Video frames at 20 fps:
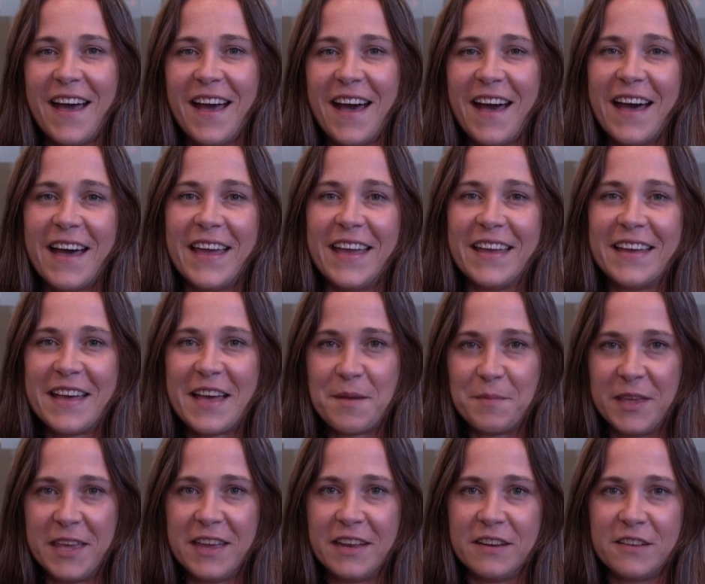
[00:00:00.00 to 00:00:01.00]
Hi,
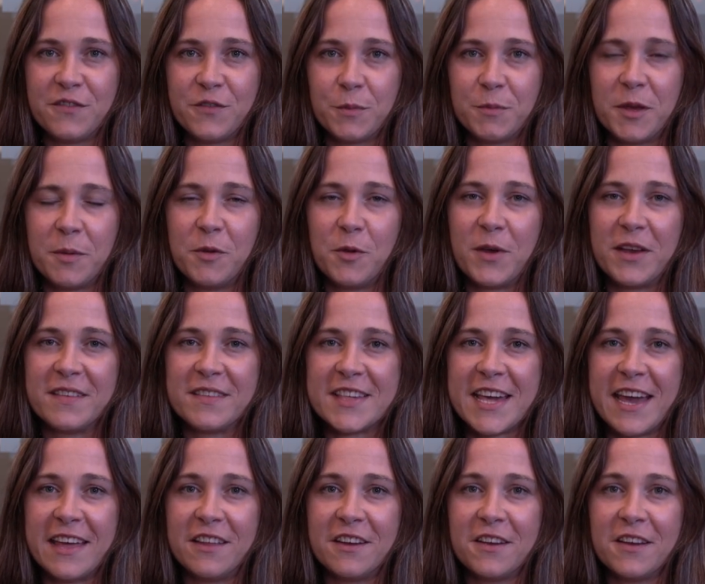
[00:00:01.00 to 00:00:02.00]
I'm Candice from WS
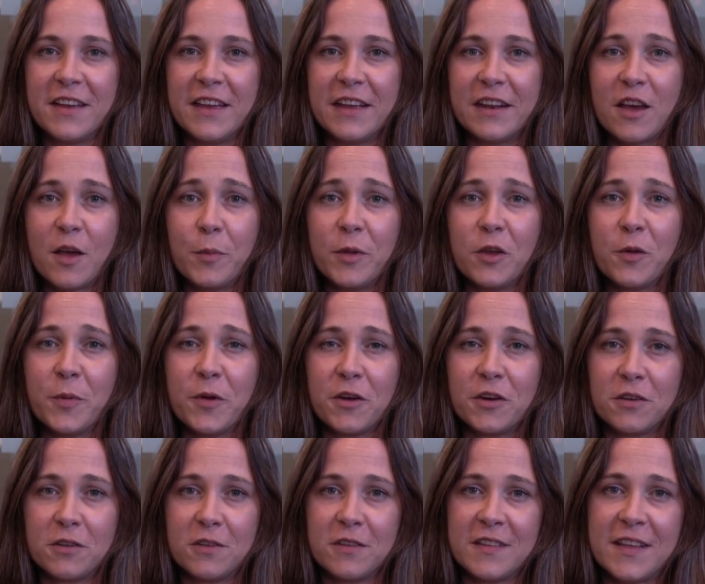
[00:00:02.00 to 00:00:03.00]
Tyler, and I'll be your
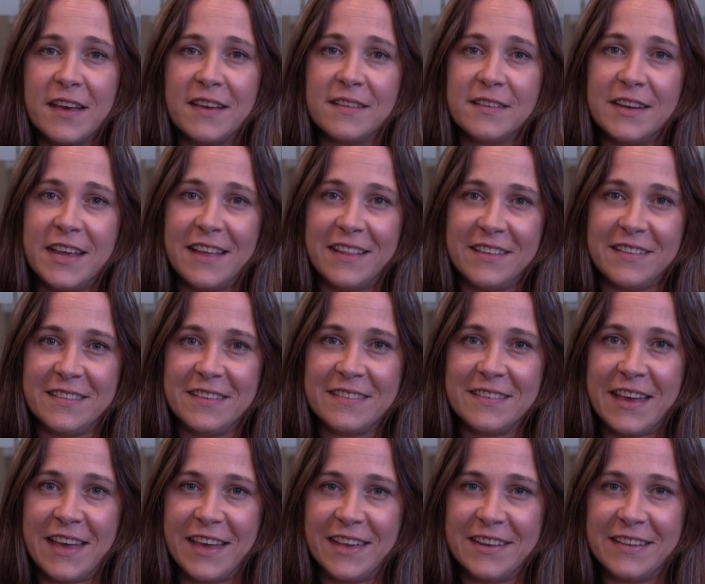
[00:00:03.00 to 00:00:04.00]
particle size analysis
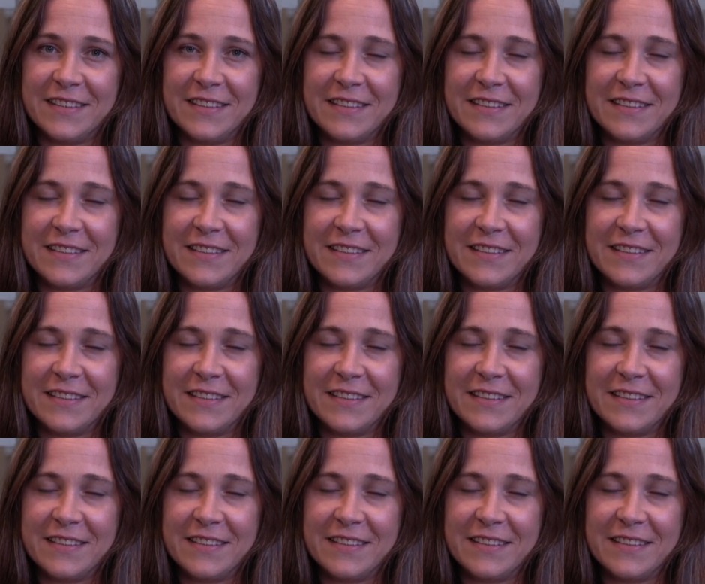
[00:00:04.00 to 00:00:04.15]
guide.